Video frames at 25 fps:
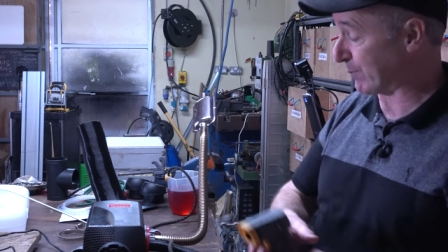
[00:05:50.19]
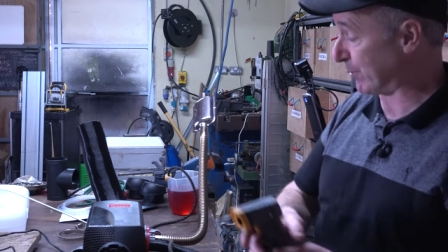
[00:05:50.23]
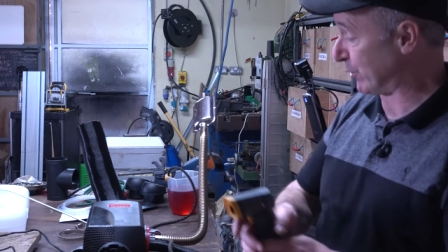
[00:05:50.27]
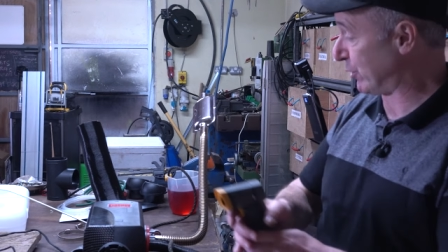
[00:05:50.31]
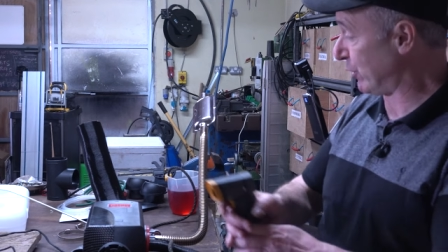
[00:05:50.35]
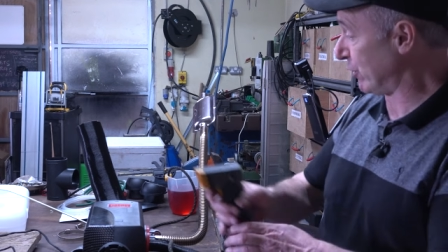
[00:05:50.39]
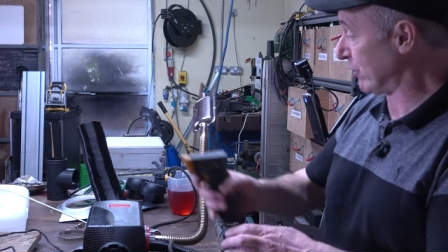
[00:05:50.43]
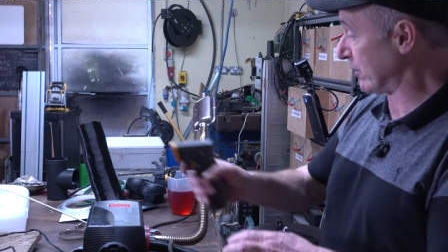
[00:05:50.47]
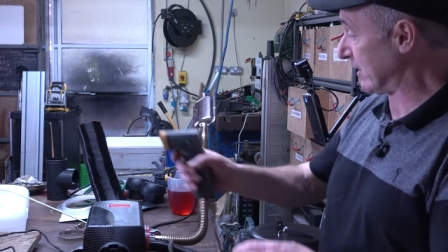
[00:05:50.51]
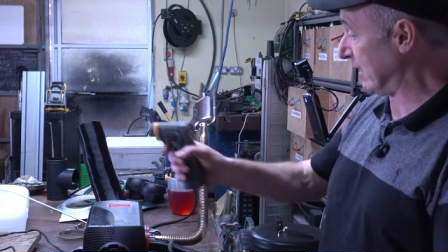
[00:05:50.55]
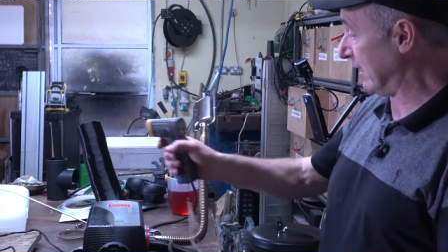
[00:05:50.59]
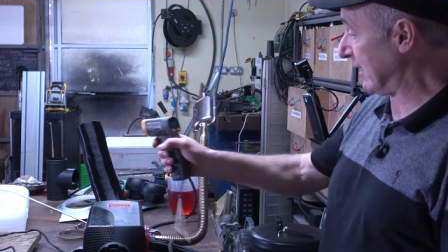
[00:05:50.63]

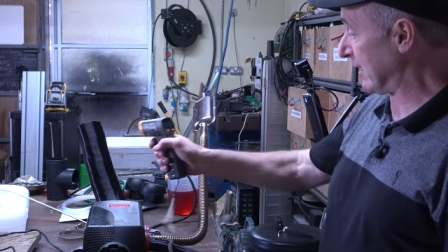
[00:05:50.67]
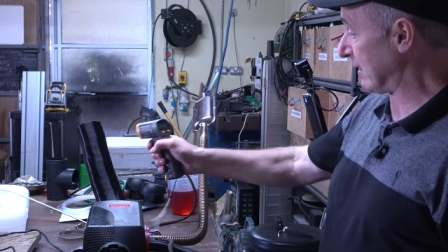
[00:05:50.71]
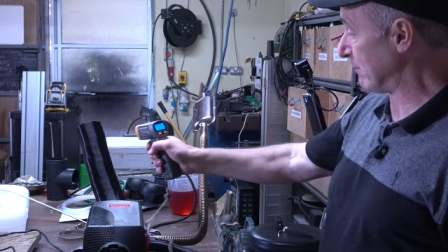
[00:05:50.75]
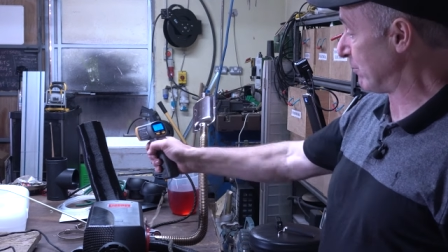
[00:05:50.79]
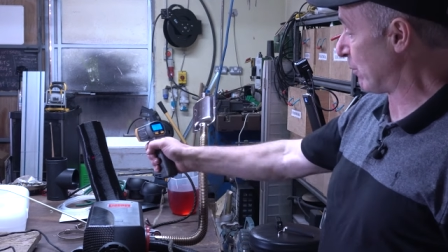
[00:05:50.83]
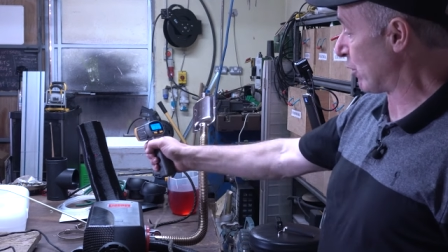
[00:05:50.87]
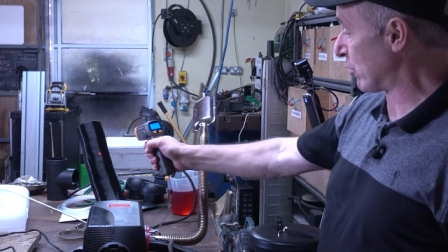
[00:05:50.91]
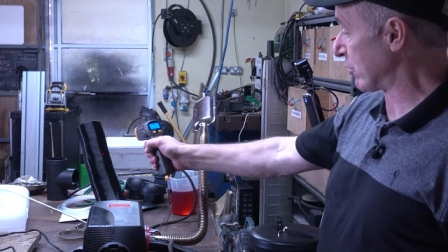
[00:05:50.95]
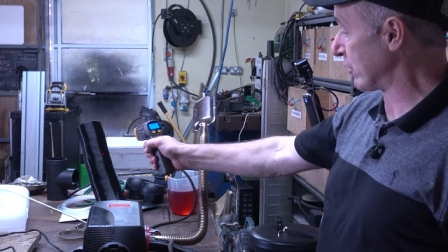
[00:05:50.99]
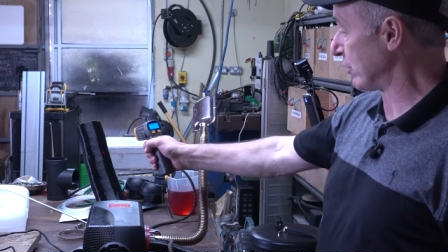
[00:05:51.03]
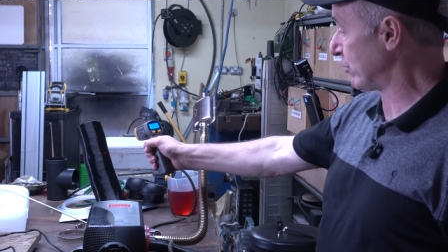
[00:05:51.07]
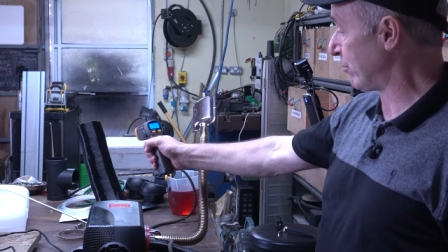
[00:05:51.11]
producing a little
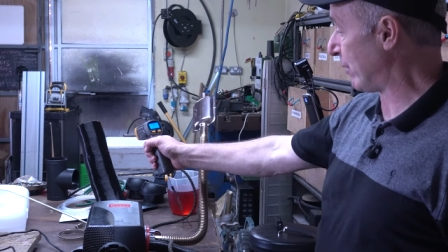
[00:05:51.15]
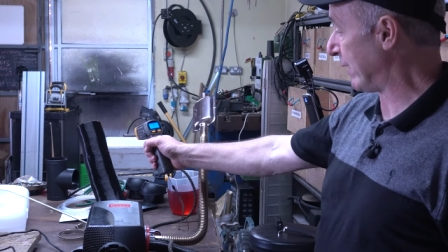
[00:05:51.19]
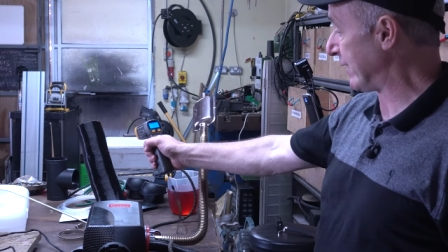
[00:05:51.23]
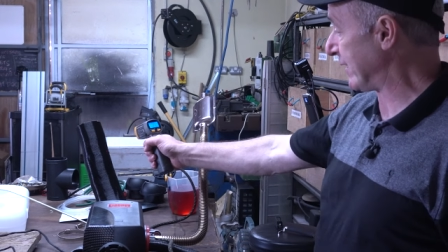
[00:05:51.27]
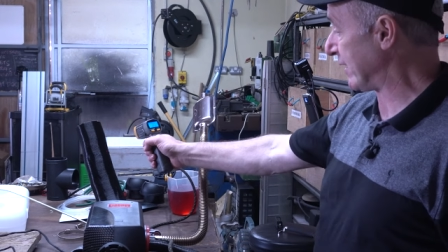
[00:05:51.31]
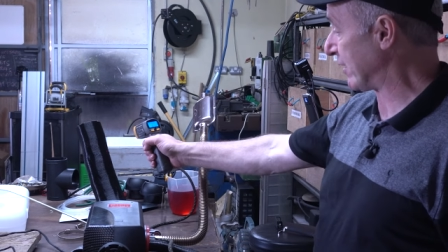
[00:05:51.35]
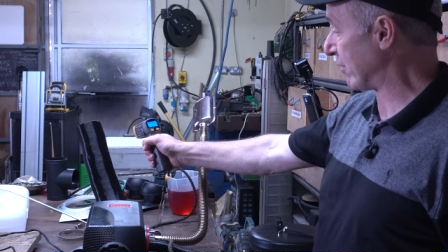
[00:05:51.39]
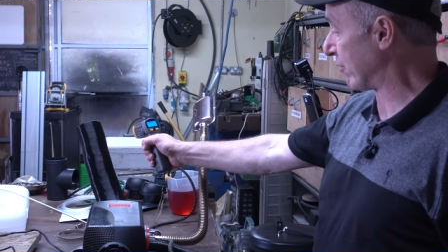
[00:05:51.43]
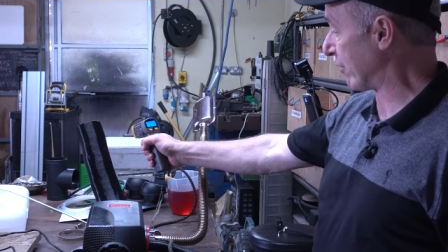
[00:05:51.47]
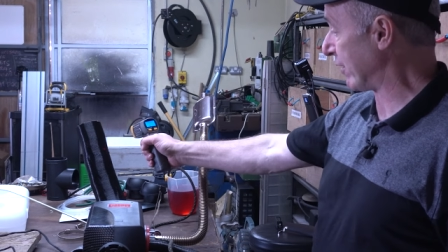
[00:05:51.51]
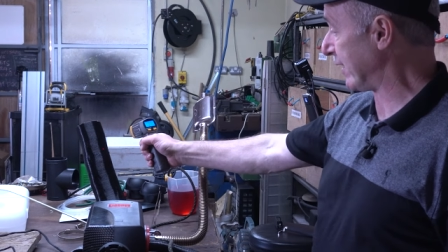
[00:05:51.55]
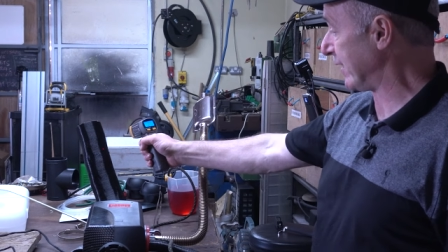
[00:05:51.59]
more than
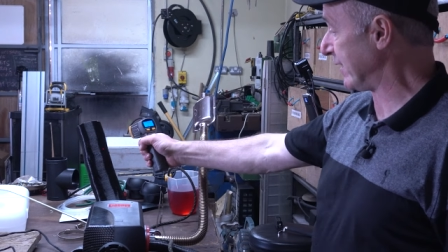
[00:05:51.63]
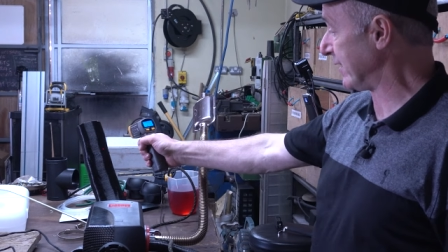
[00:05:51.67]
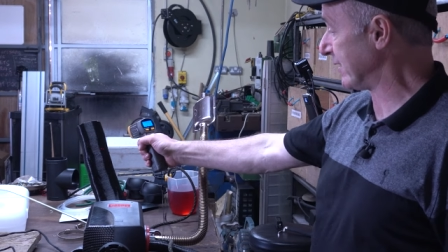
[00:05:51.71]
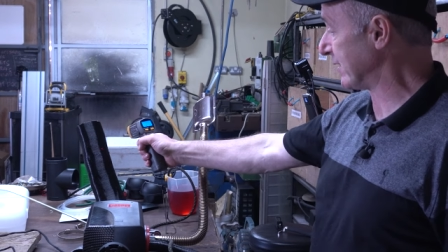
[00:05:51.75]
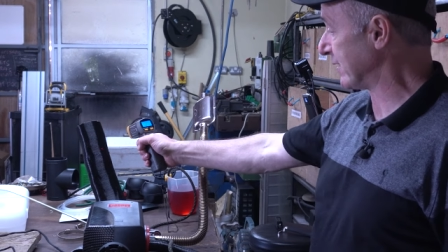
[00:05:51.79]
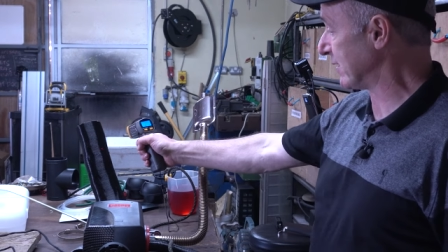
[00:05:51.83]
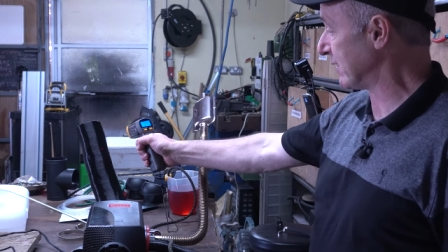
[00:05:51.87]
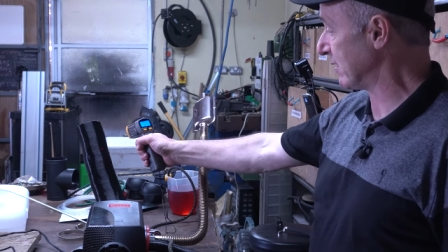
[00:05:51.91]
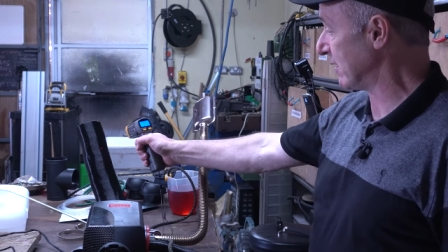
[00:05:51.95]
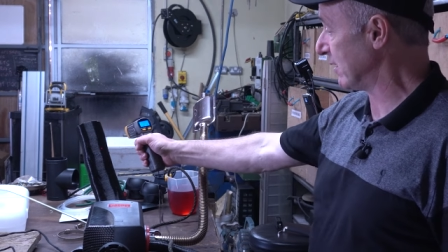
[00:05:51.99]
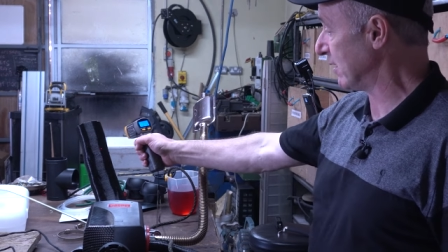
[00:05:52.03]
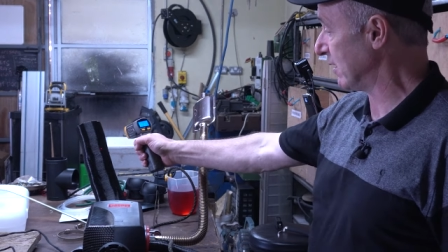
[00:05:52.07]
20
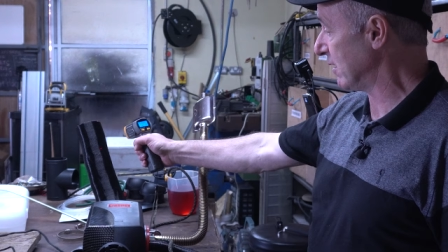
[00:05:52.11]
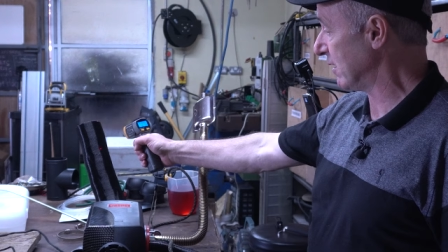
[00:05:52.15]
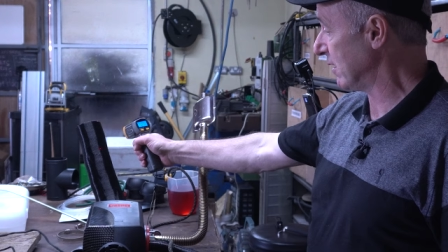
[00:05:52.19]
degrees.